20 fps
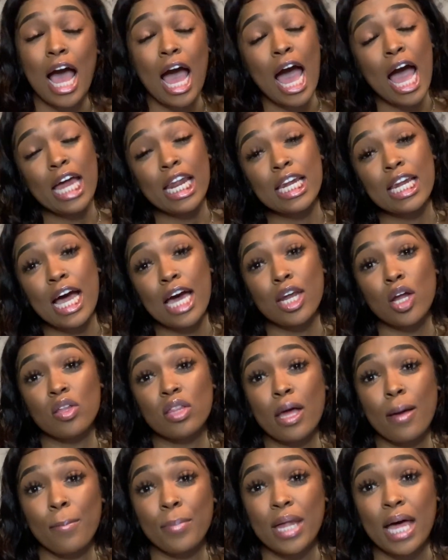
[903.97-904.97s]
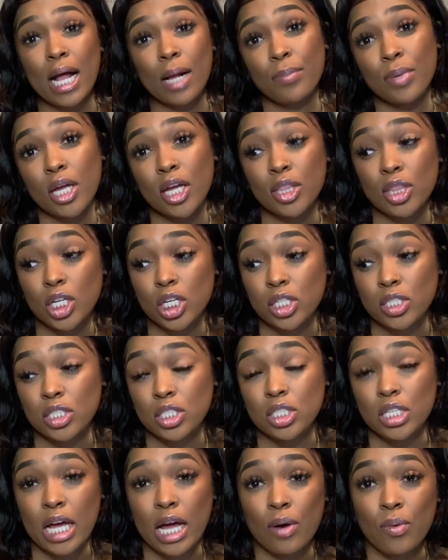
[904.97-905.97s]
I did not know that Black Panthers
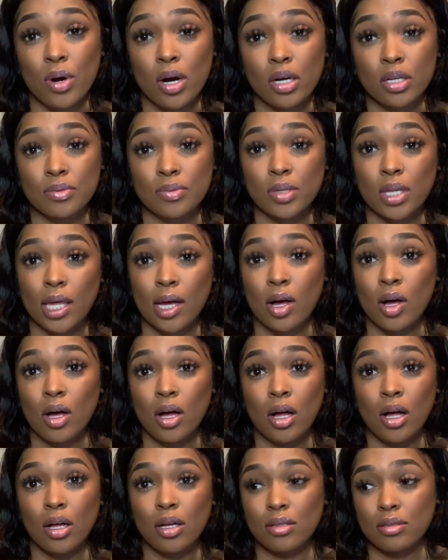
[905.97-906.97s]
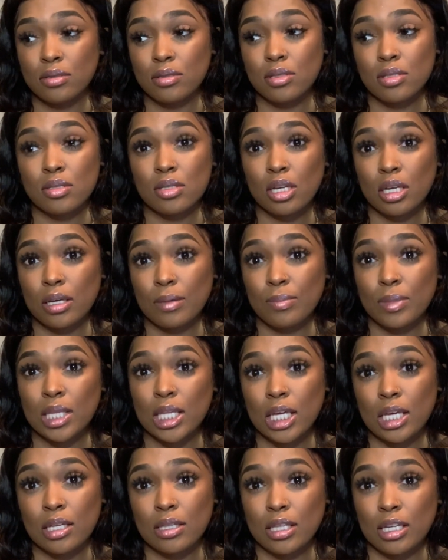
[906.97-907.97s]
and jaguars were like all the same
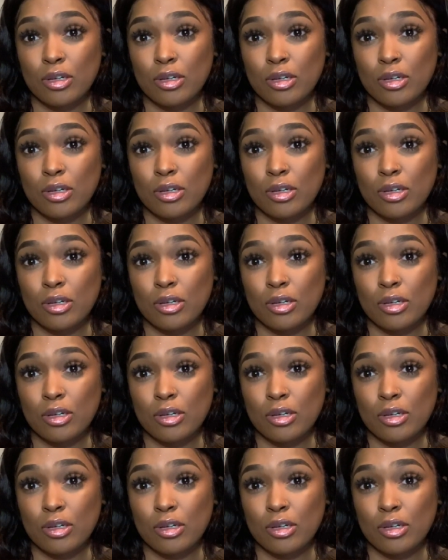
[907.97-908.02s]
thing.